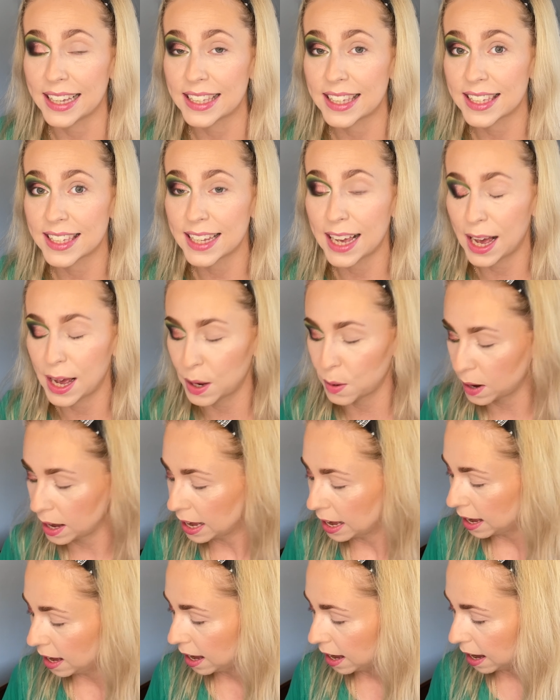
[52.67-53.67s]
So
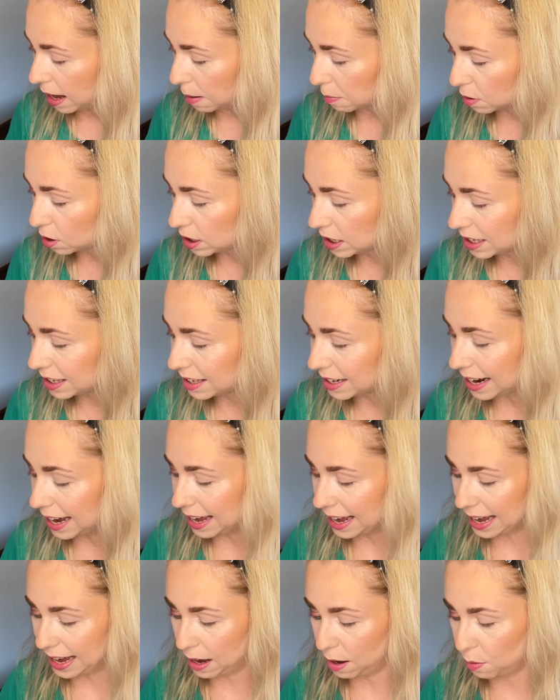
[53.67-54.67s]
I'm going to start
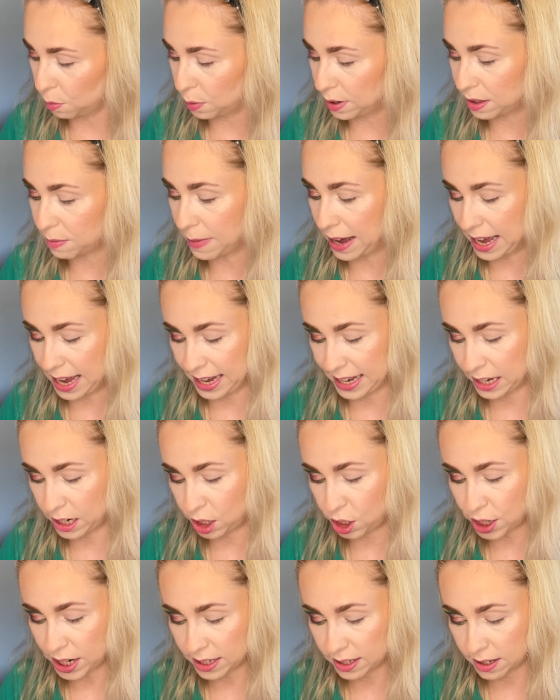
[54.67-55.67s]
out with my
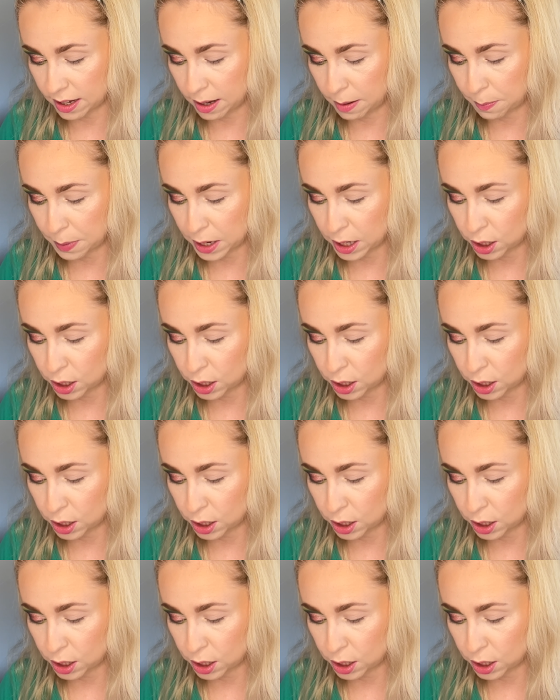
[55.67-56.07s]
Jessup